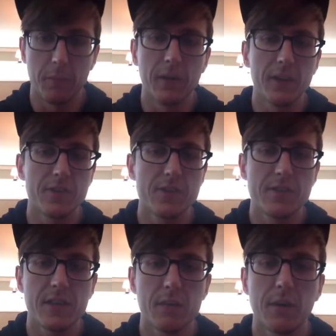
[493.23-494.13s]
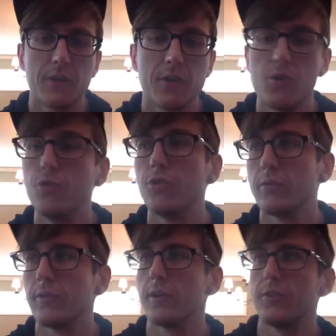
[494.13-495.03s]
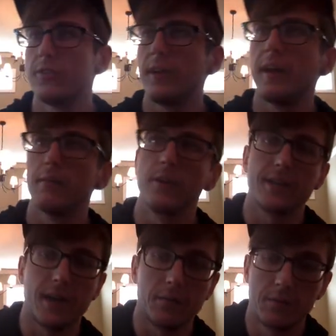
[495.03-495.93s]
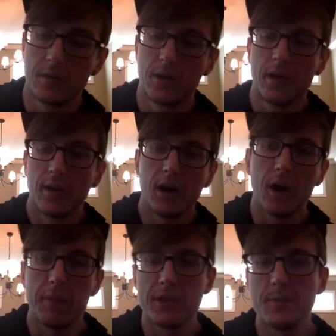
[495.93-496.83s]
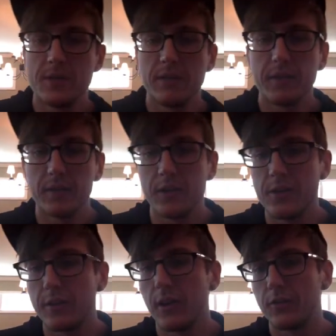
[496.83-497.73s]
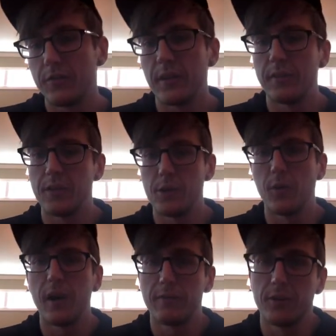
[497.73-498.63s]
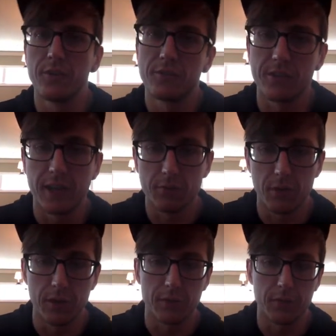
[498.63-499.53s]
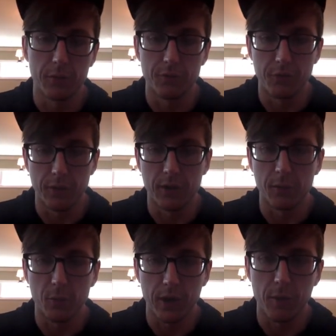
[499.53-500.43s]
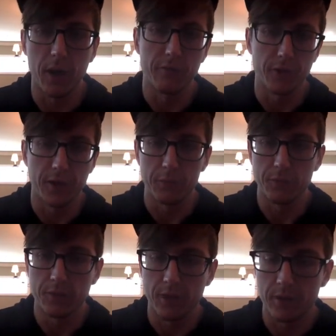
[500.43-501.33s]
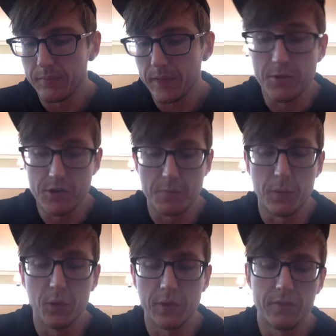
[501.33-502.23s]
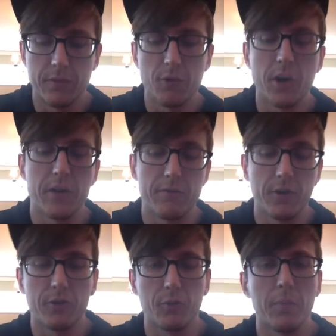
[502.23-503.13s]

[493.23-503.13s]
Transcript: but let's just think about the user first every time. And specifically, you can also think of the UI first, and that's why we're so big on like wireframes and even just building the front end first when